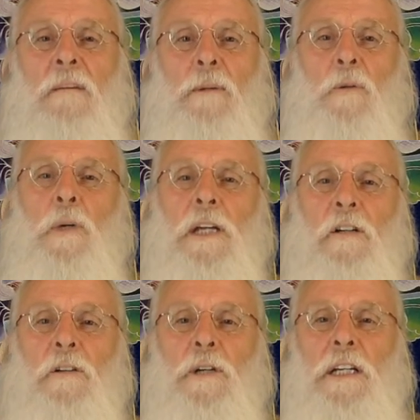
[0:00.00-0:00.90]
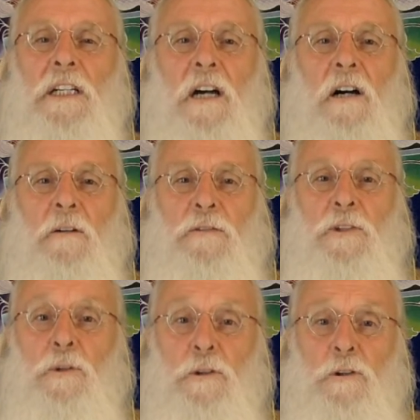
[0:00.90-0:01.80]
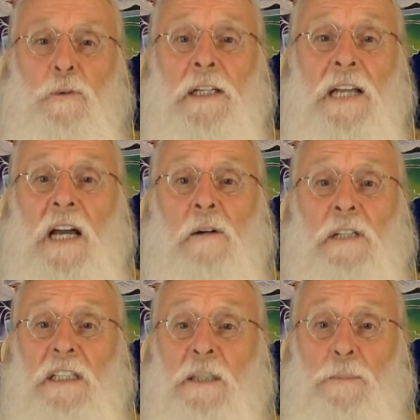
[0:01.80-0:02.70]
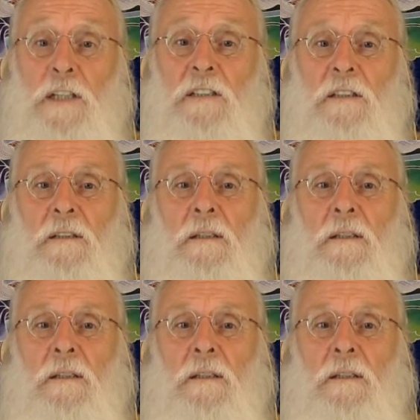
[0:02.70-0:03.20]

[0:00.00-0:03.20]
But we are creating our futures right now in the present